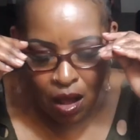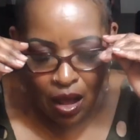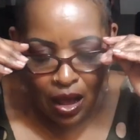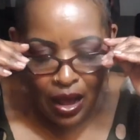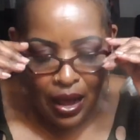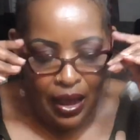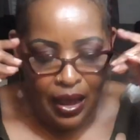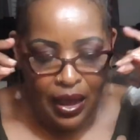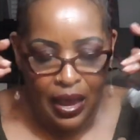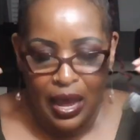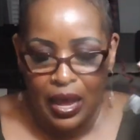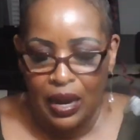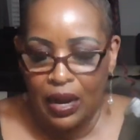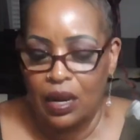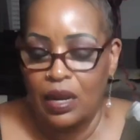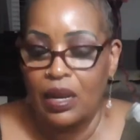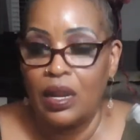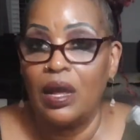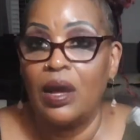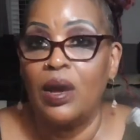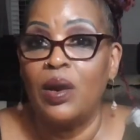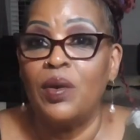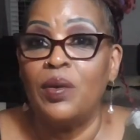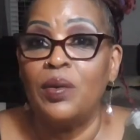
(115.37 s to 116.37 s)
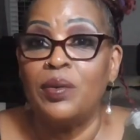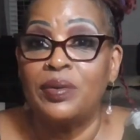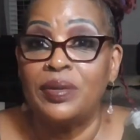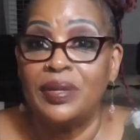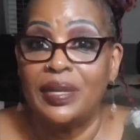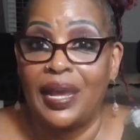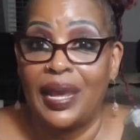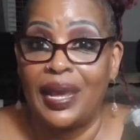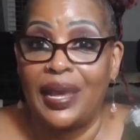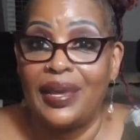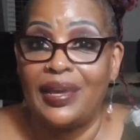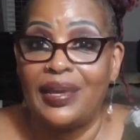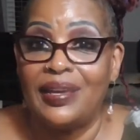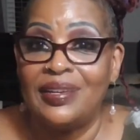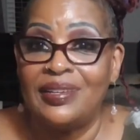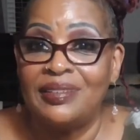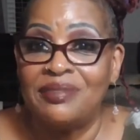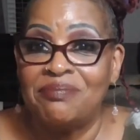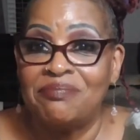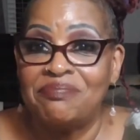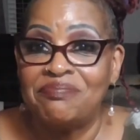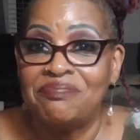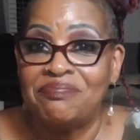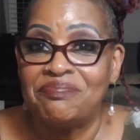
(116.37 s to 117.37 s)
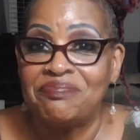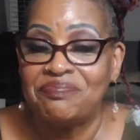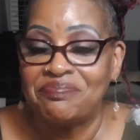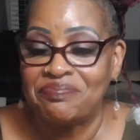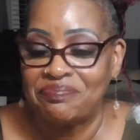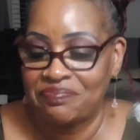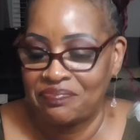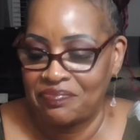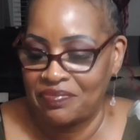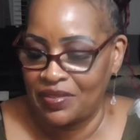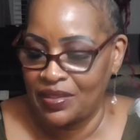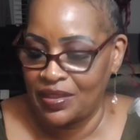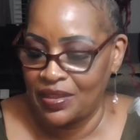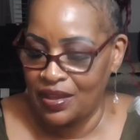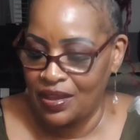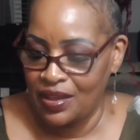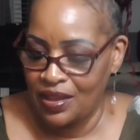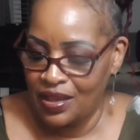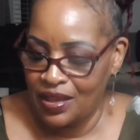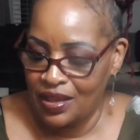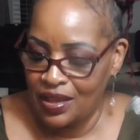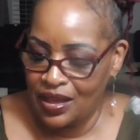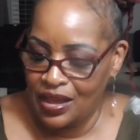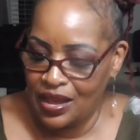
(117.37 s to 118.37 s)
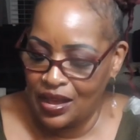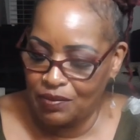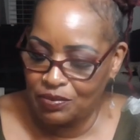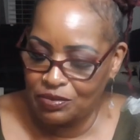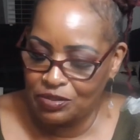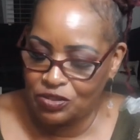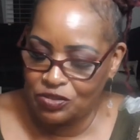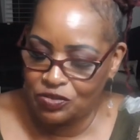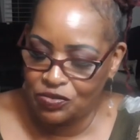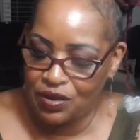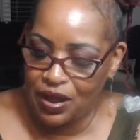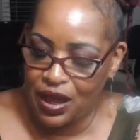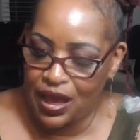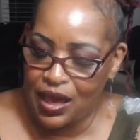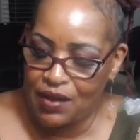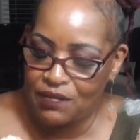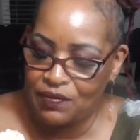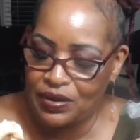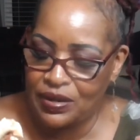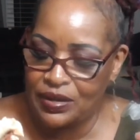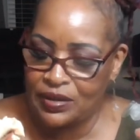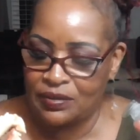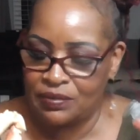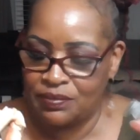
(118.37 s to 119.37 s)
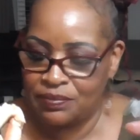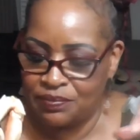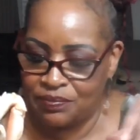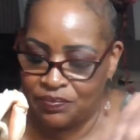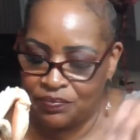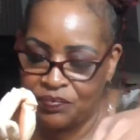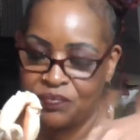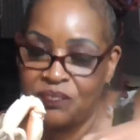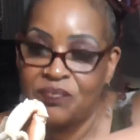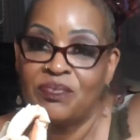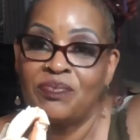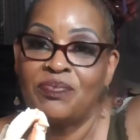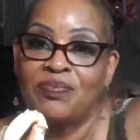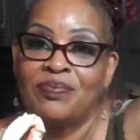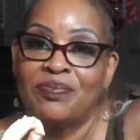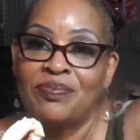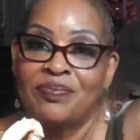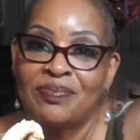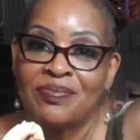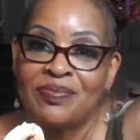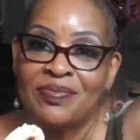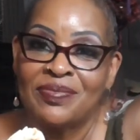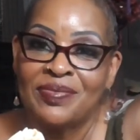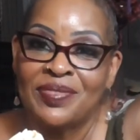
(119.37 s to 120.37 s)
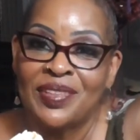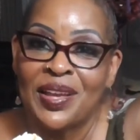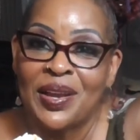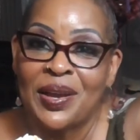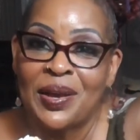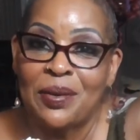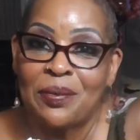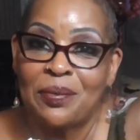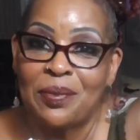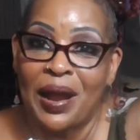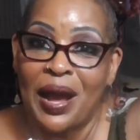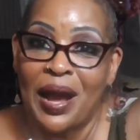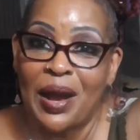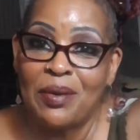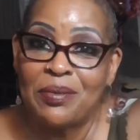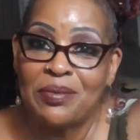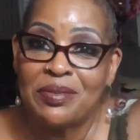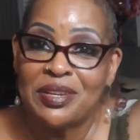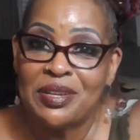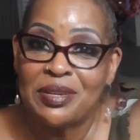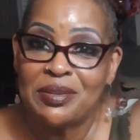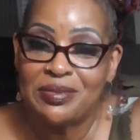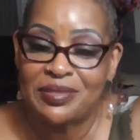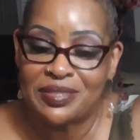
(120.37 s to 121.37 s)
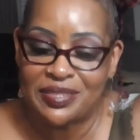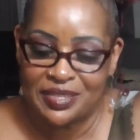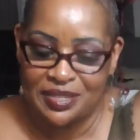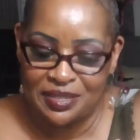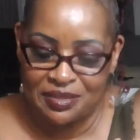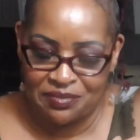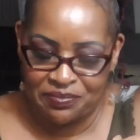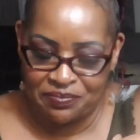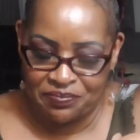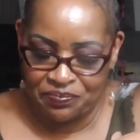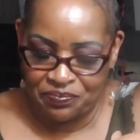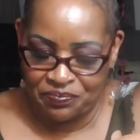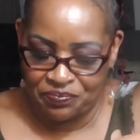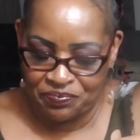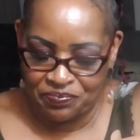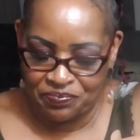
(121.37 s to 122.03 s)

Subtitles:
I had a long day. I was traveling around Houston,